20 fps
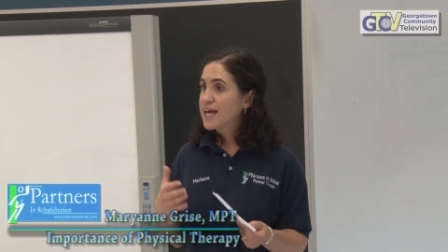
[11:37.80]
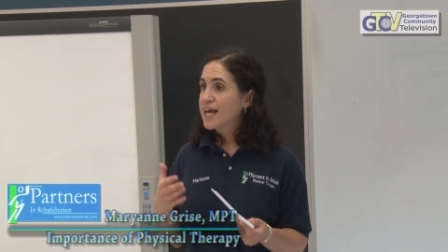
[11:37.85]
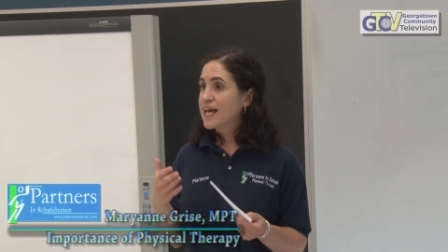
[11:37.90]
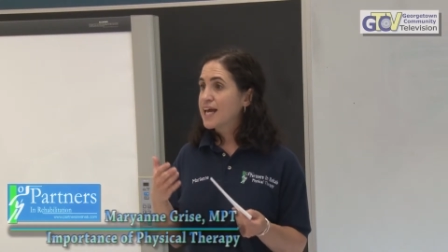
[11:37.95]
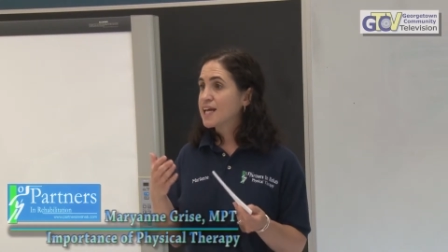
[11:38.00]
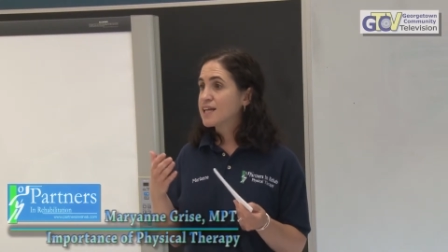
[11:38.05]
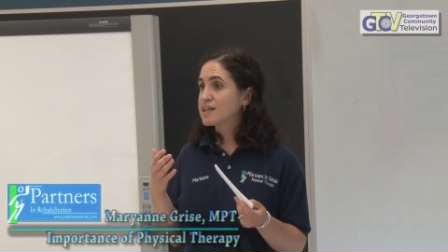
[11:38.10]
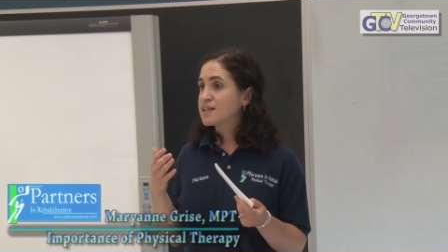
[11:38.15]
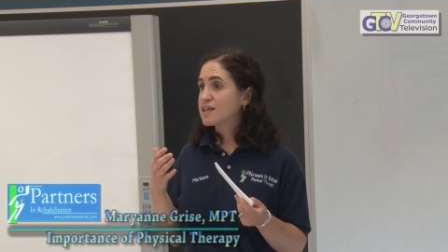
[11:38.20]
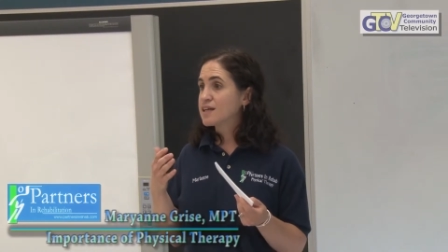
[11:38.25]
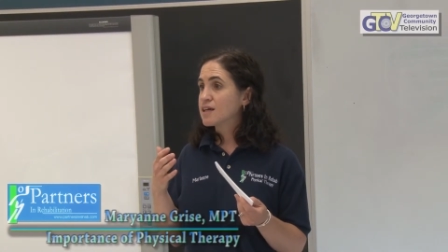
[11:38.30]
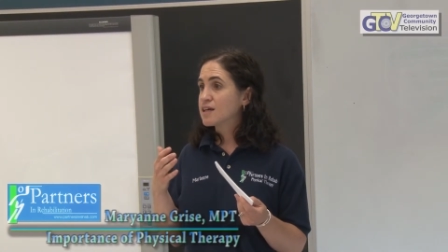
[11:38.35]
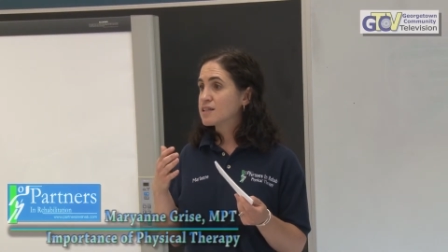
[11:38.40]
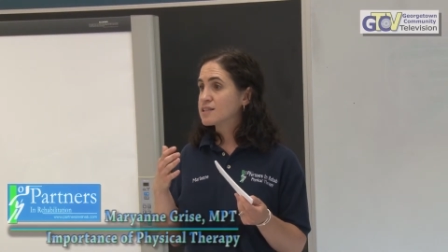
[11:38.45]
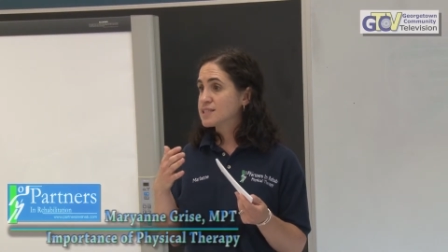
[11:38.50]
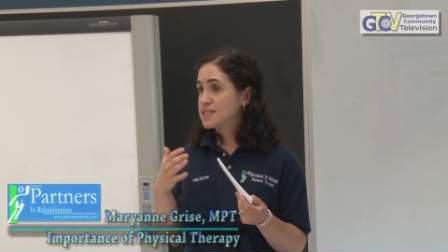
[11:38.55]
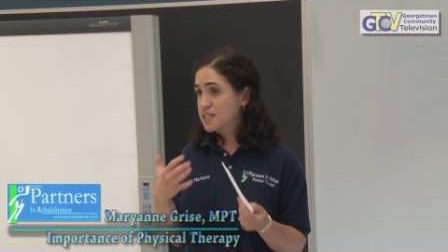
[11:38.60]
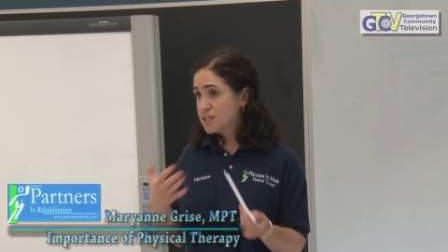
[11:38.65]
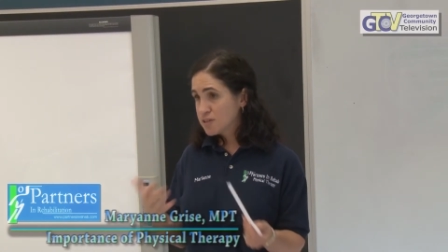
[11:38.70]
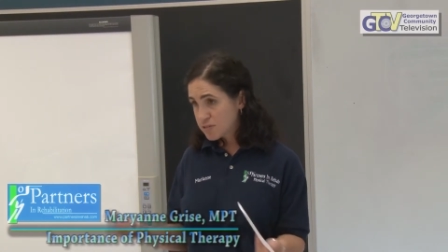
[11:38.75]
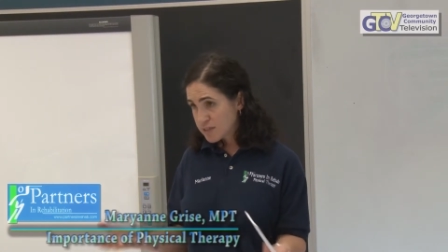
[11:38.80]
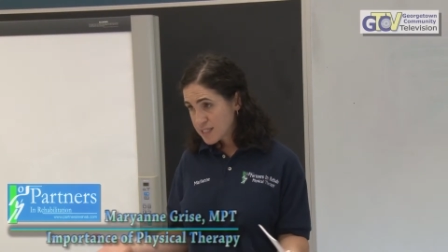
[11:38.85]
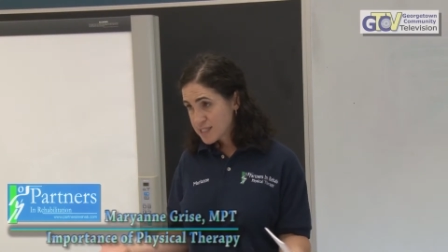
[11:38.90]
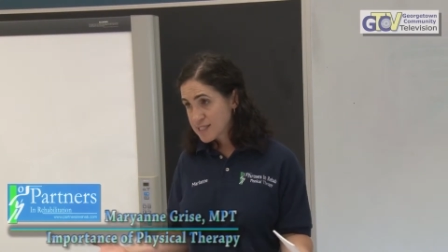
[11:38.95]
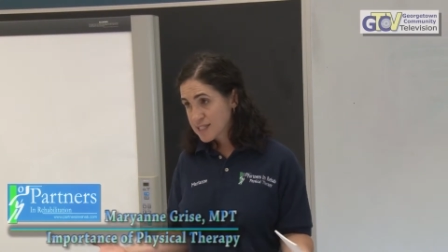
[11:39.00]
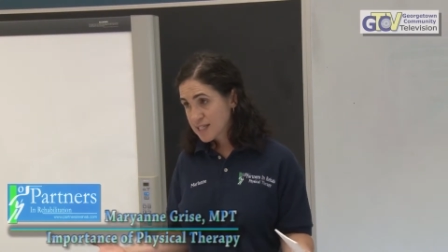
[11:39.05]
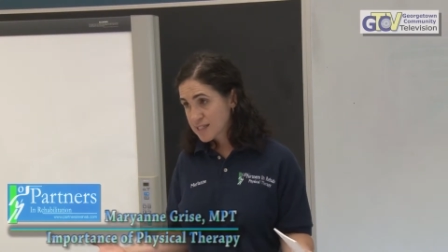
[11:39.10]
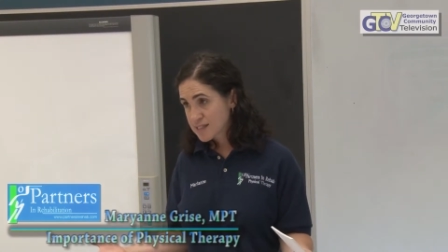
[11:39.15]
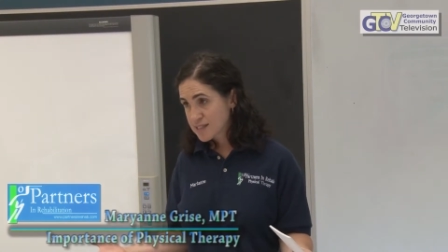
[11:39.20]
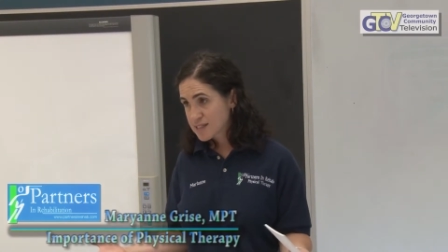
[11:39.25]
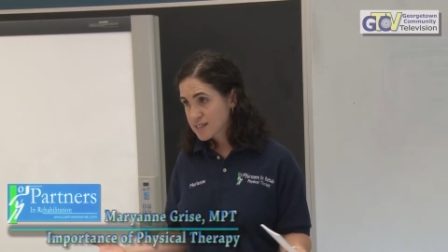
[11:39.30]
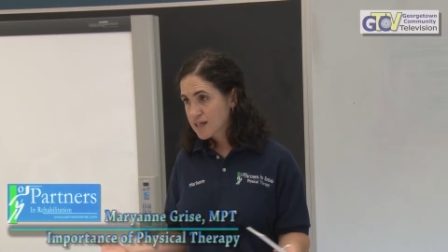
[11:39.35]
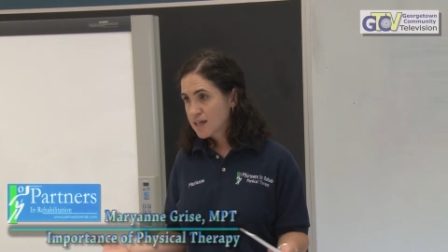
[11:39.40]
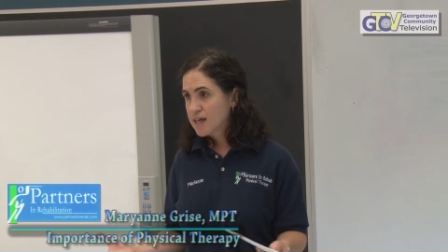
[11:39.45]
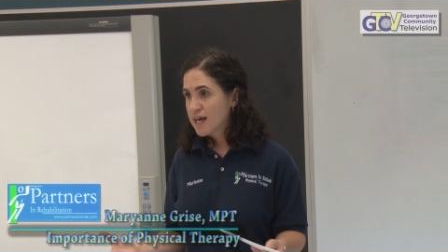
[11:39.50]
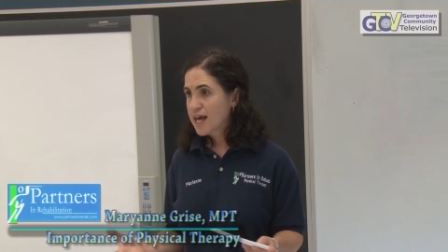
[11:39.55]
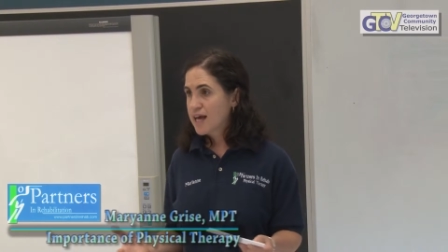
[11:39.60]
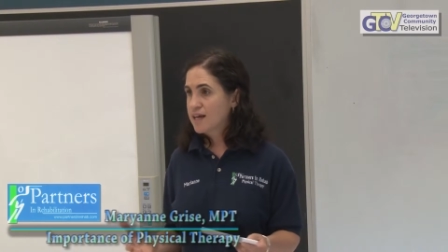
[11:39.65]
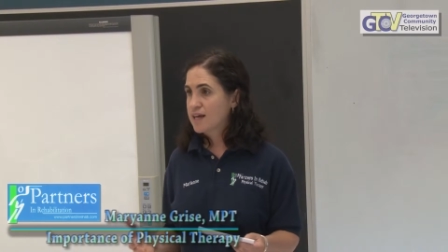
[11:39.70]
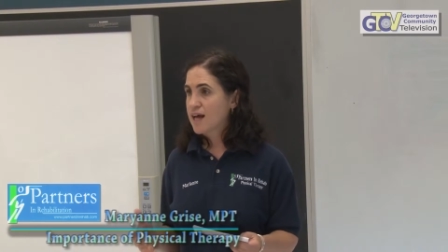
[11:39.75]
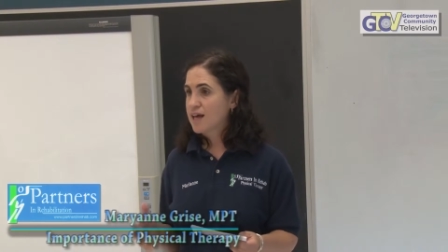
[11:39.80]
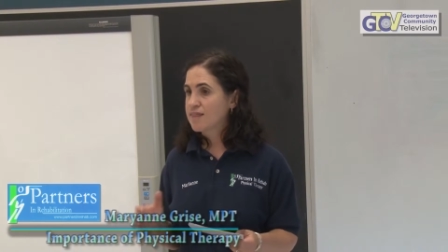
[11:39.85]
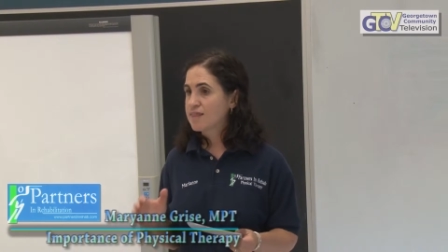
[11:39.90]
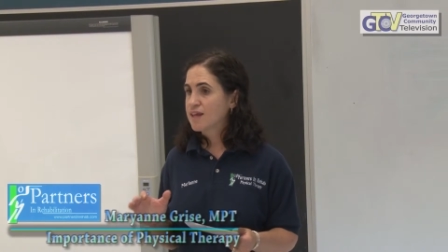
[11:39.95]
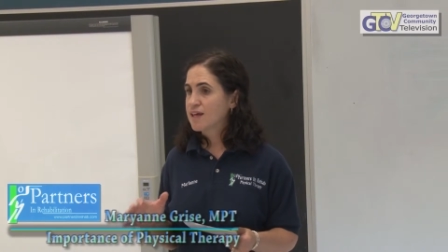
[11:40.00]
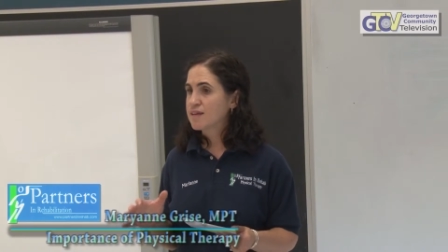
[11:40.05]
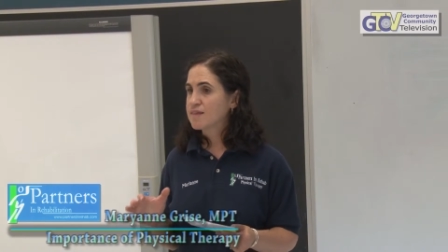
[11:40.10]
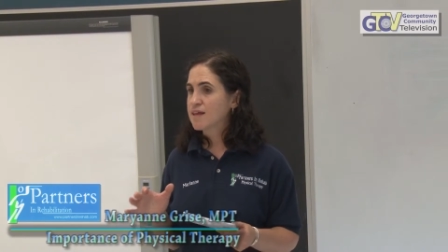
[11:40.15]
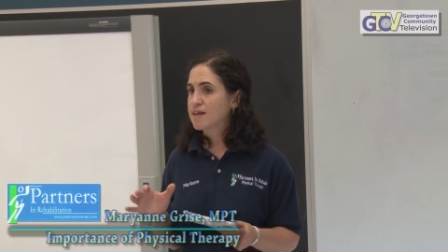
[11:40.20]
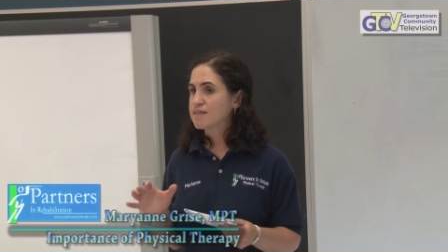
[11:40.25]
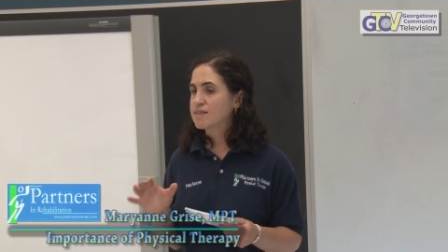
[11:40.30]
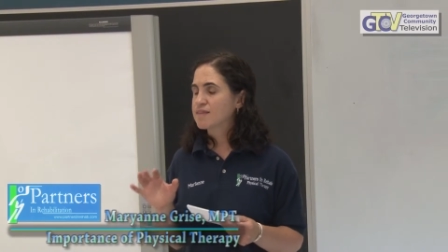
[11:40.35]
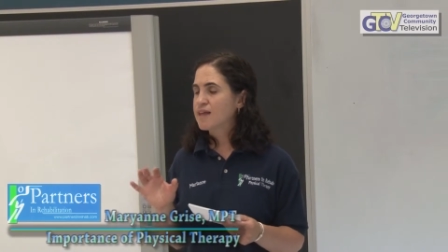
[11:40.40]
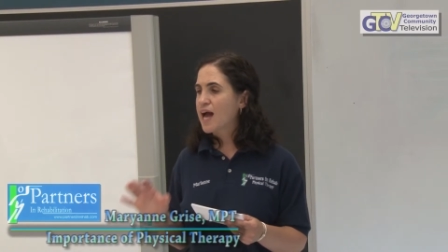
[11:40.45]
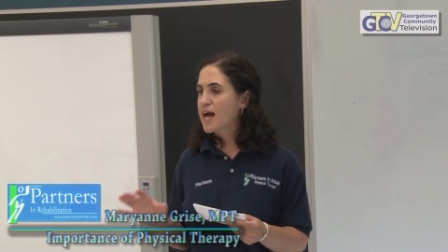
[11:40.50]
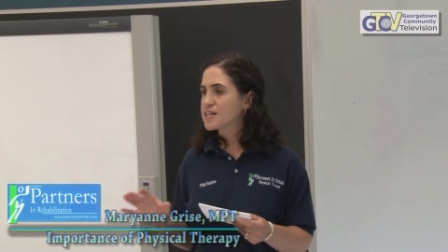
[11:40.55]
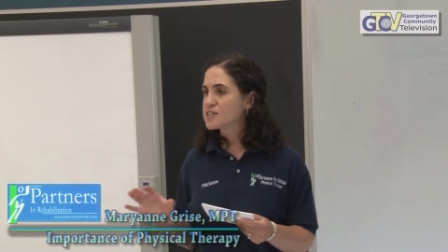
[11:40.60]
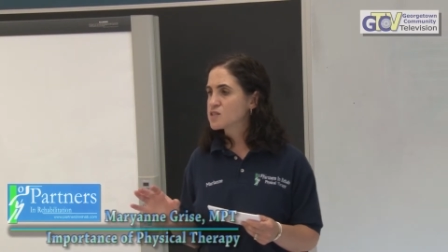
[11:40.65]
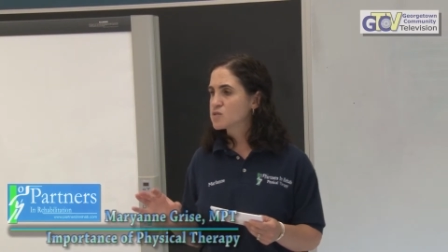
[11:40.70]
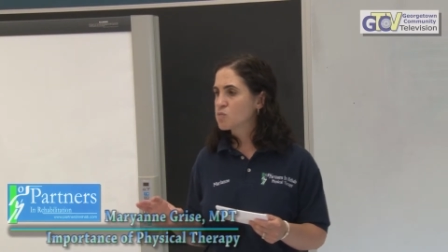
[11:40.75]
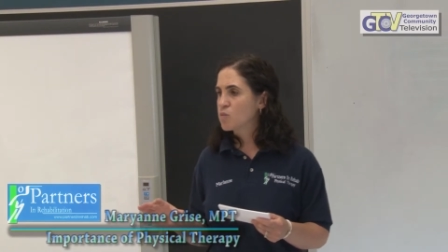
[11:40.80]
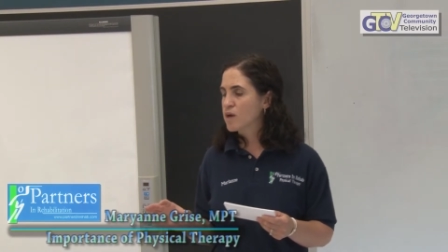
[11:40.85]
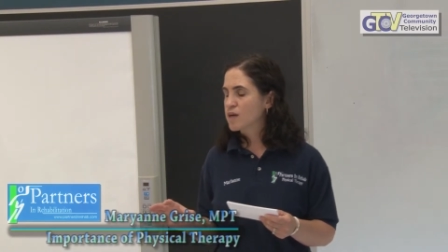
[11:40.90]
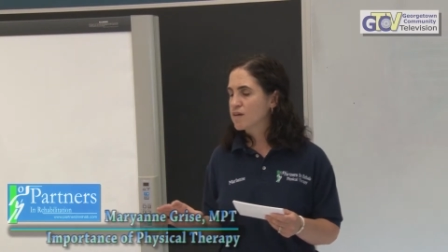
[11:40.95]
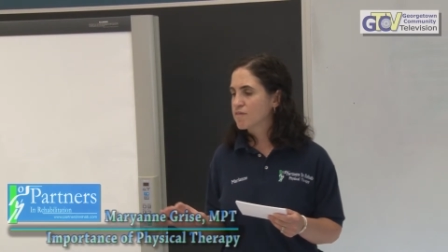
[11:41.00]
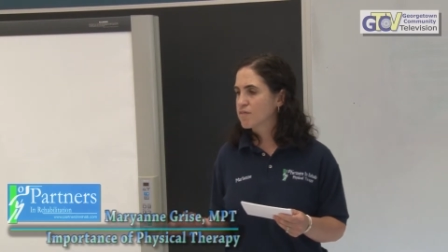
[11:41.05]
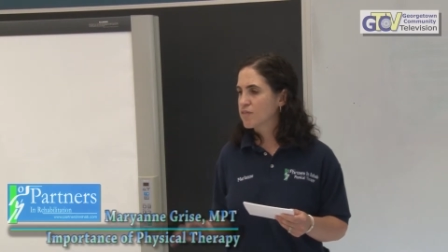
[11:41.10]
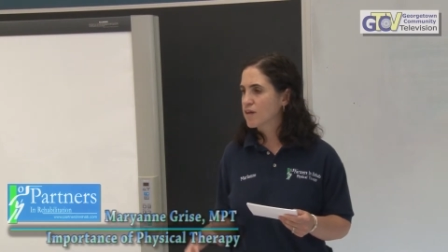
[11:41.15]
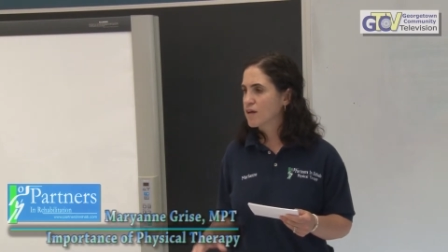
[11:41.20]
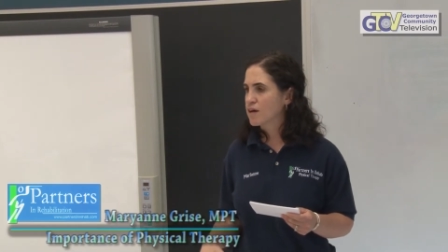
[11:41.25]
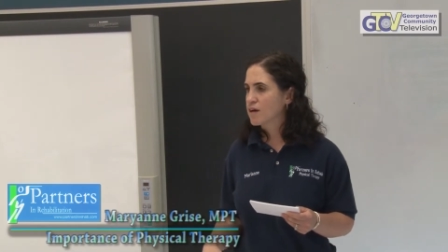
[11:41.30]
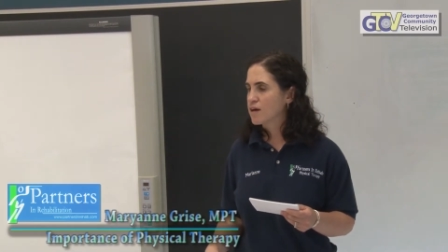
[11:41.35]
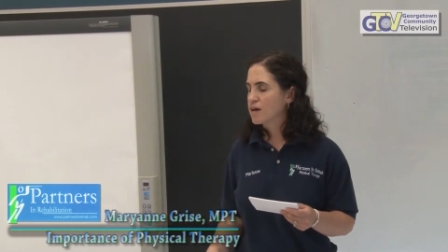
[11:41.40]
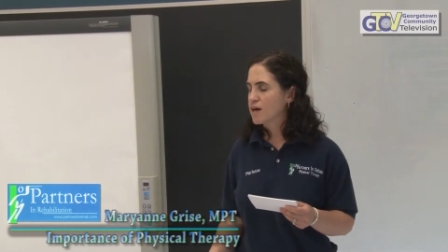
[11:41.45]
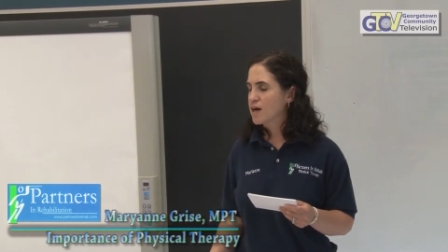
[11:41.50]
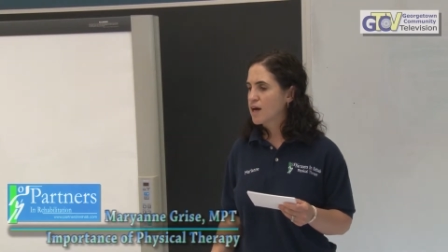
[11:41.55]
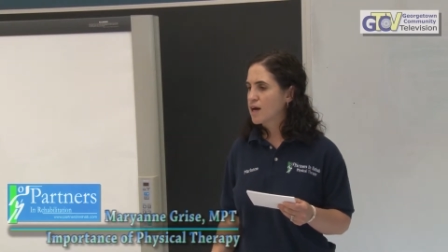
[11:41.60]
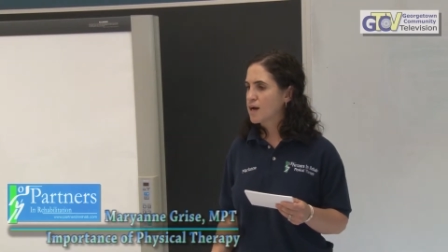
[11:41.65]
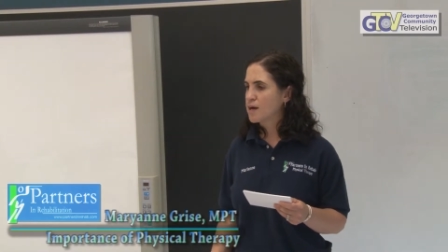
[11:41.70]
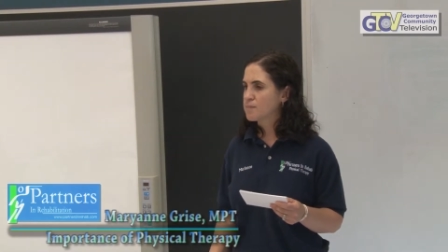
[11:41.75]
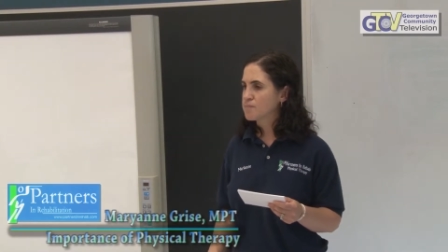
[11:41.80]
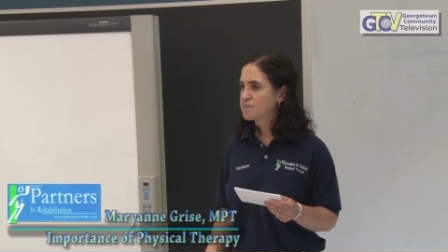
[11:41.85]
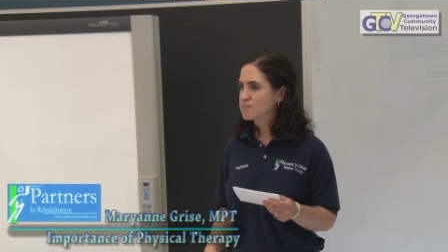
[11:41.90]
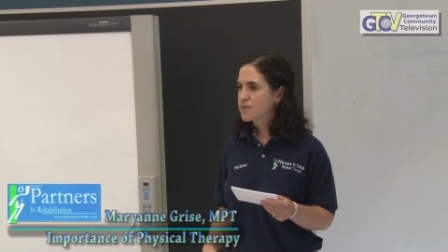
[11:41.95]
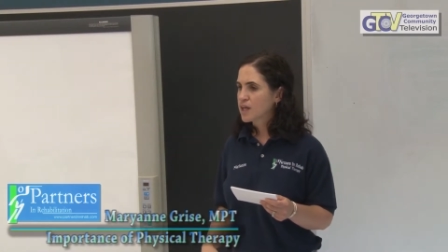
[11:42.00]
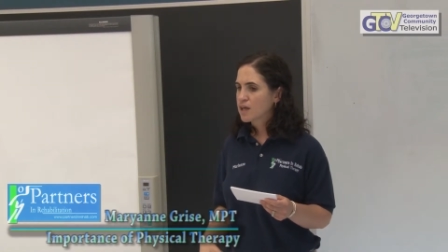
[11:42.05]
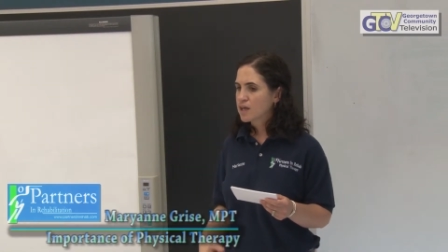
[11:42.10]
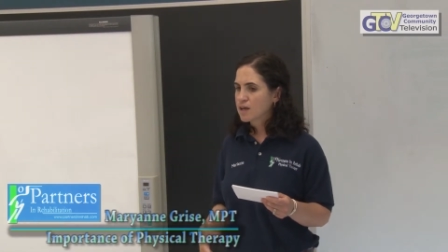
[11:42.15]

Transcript: It decreases. And I think that that's one of the um,